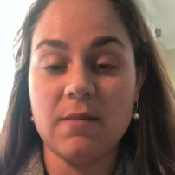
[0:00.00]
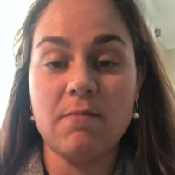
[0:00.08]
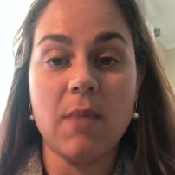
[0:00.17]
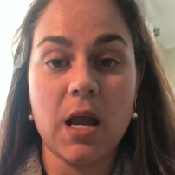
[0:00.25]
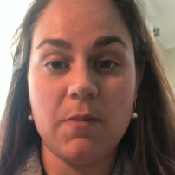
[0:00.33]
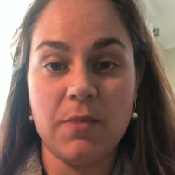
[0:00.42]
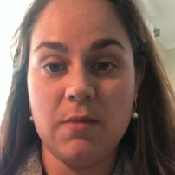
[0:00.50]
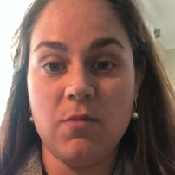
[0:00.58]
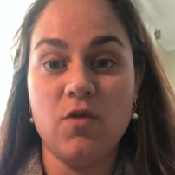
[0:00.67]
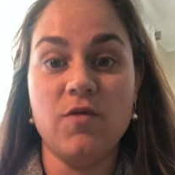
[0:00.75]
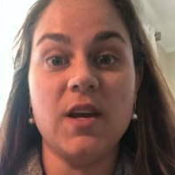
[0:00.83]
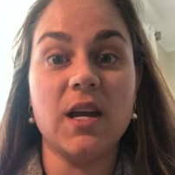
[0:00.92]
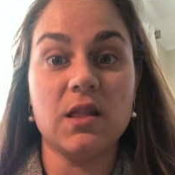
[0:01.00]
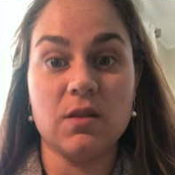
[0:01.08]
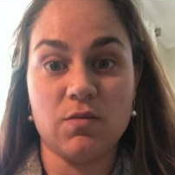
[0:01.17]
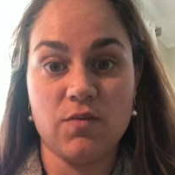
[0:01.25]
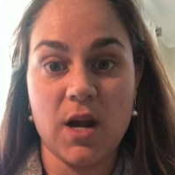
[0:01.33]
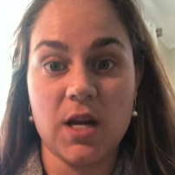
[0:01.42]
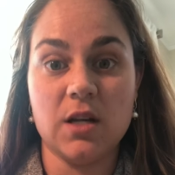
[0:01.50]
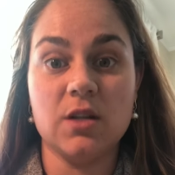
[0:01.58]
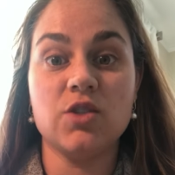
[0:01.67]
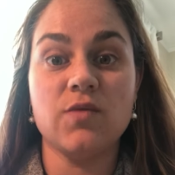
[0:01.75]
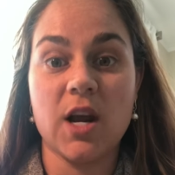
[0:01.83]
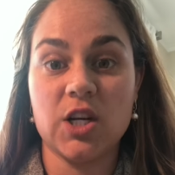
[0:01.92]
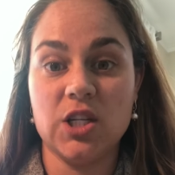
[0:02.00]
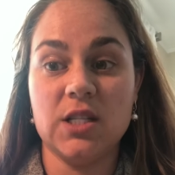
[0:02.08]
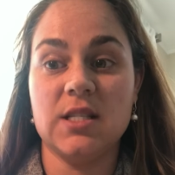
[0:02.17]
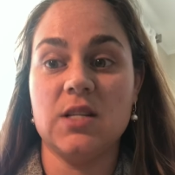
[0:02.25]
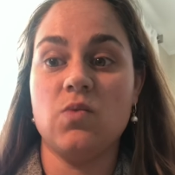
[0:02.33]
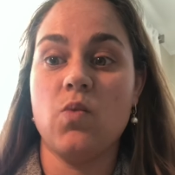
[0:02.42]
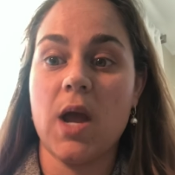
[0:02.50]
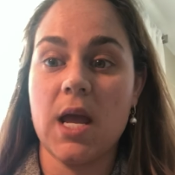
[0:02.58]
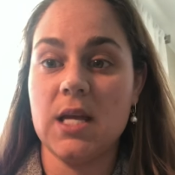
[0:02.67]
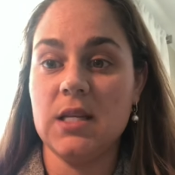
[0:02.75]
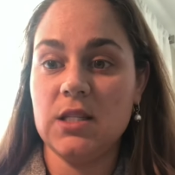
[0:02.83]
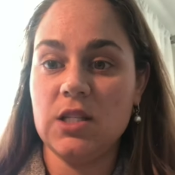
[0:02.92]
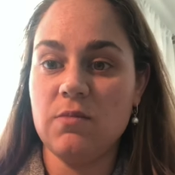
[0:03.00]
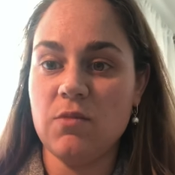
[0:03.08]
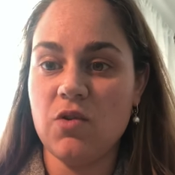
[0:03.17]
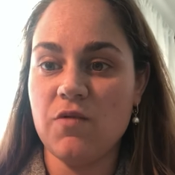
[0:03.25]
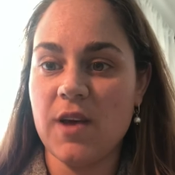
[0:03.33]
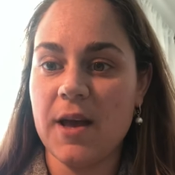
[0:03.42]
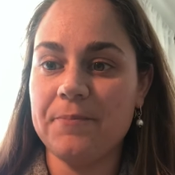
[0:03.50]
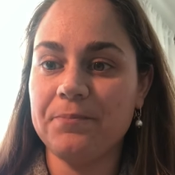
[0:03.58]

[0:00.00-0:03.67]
might be moving in the right directions and ways to move it.